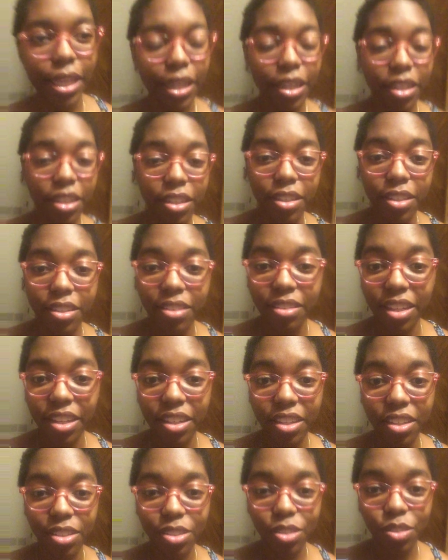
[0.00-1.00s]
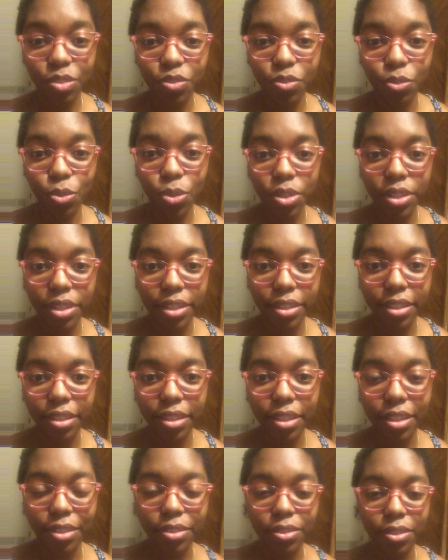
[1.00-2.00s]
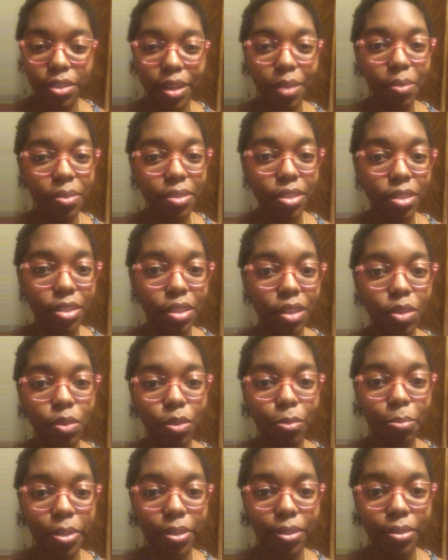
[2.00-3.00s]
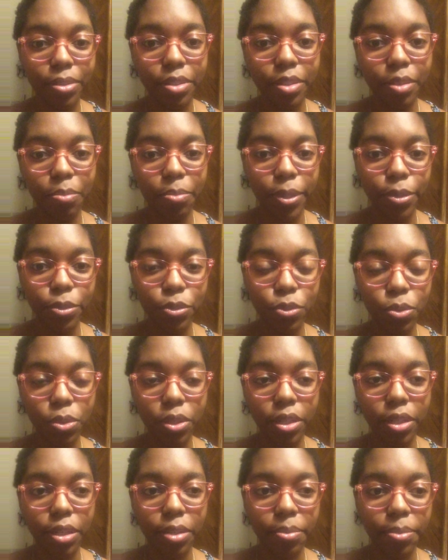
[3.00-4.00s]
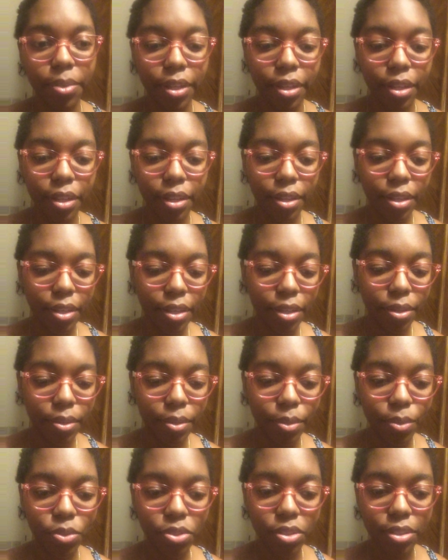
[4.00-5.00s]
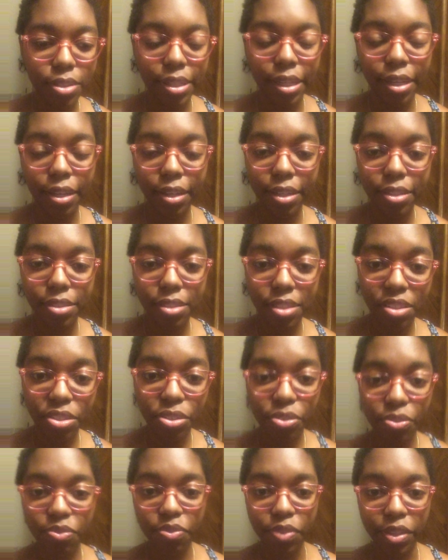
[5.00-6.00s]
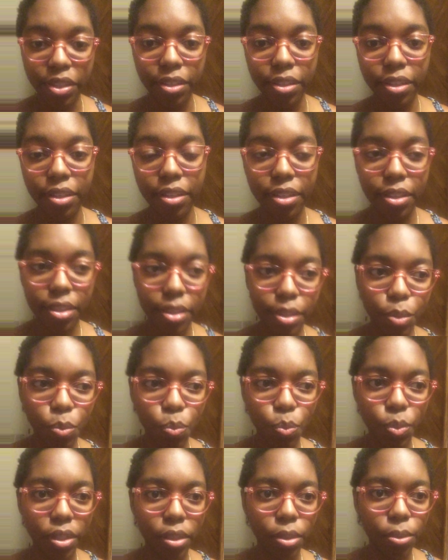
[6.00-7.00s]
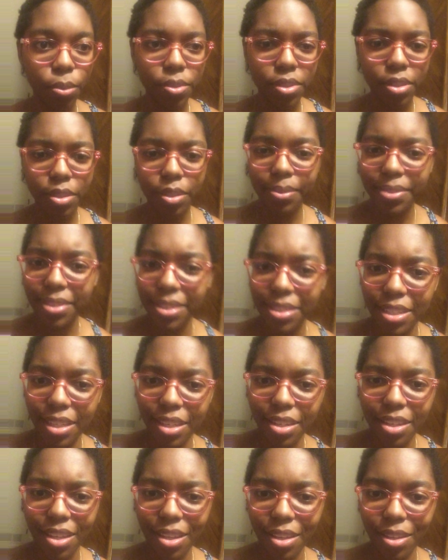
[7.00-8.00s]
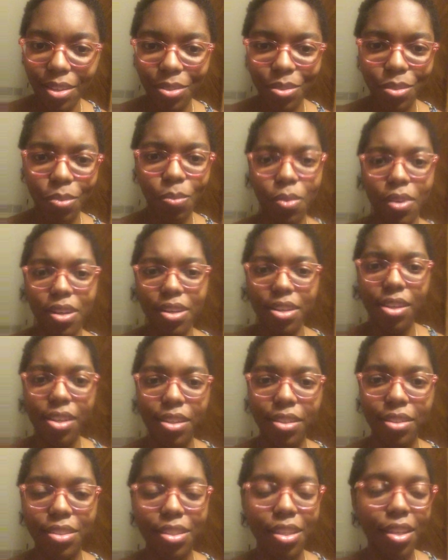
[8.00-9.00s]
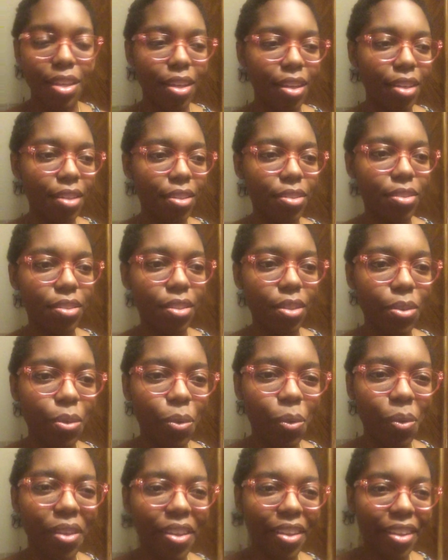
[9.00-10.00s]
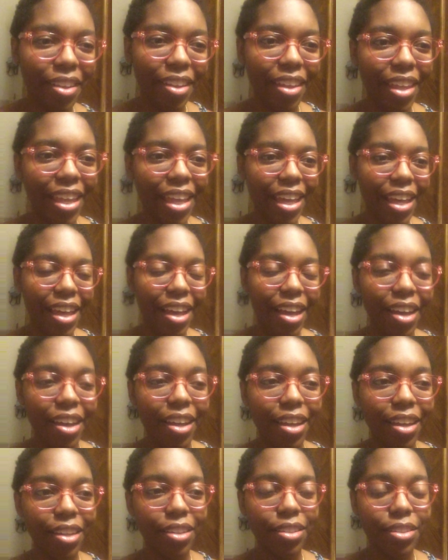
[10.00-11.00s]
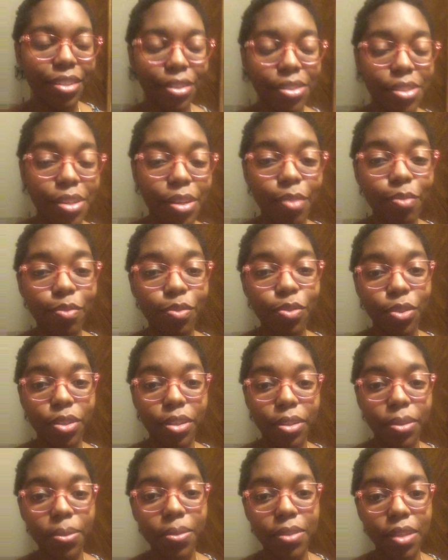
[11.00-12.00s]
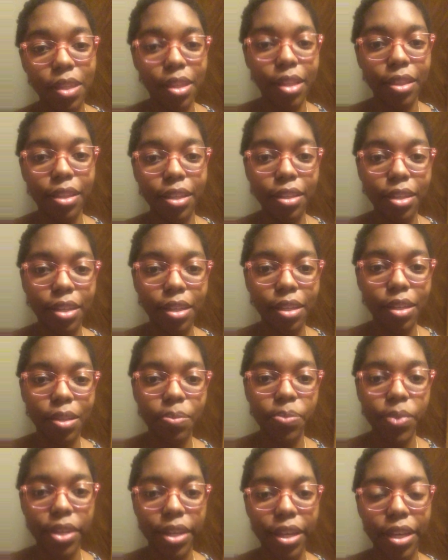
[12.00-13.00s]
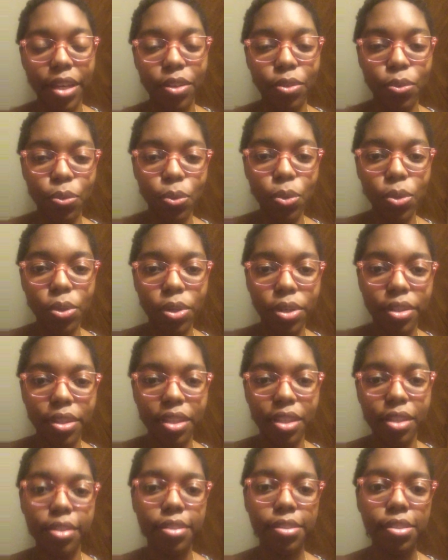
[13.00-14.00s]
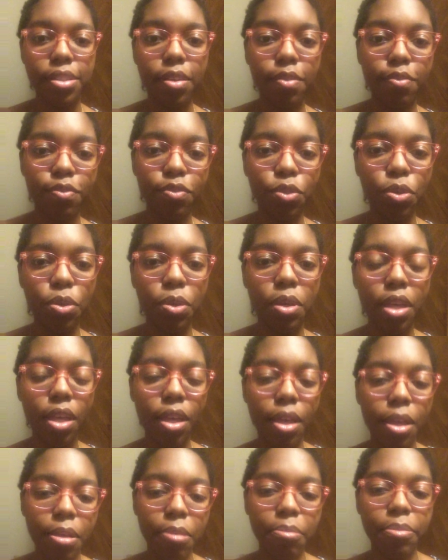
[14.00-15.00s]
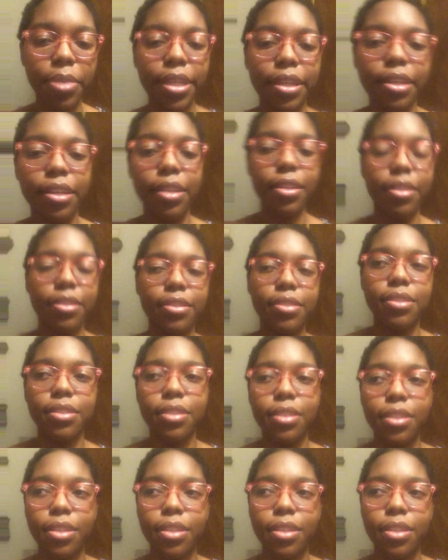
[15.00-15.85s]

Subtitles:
I couldn't afford anything. So that was another pill to the menstrual cup. Just like I said, convenient, and then reuse it up to 10 years. What? So I had discomfort using the Lena cup, yet I ignored the discomfort because